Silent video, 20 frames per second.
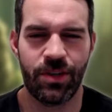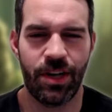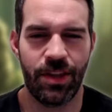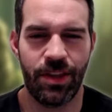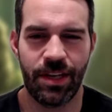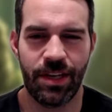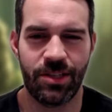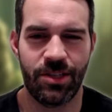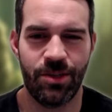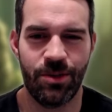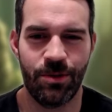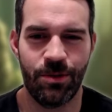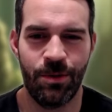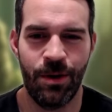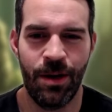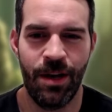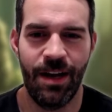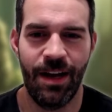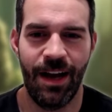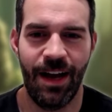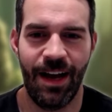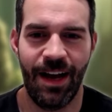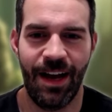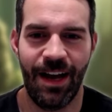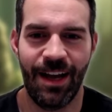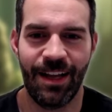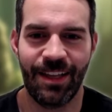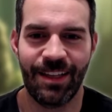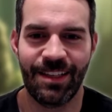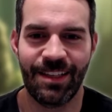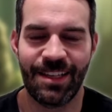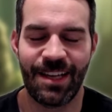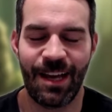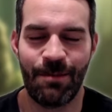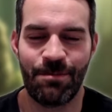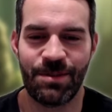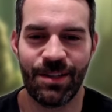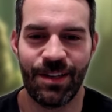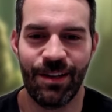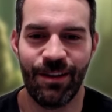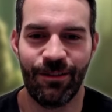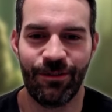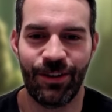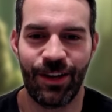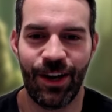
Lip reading: I think, two types of